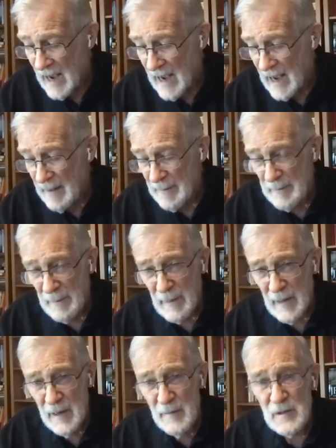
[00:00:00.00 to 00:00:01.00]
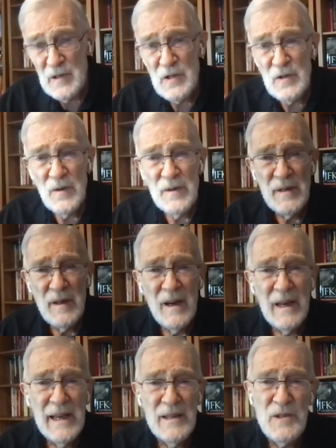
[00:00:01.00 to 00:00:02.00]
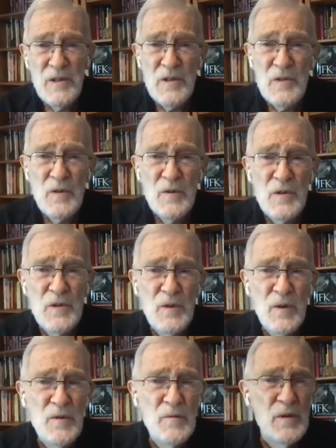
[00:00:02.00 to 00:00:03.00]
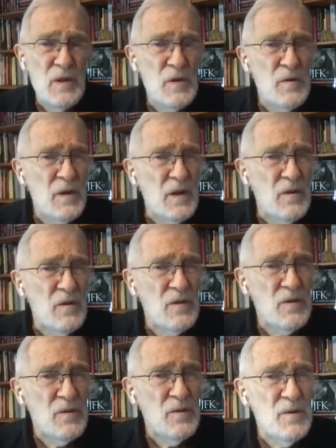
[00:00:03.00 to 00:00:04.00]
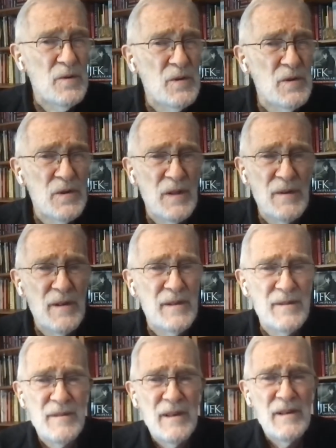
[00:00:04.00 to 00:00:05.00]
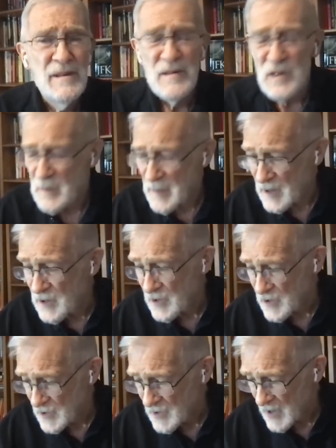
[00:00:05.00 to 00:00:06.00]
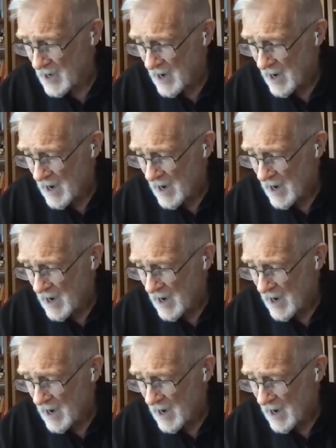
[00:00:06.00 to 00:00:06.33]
Uh, he would start classes or start retreats or start uh, speeches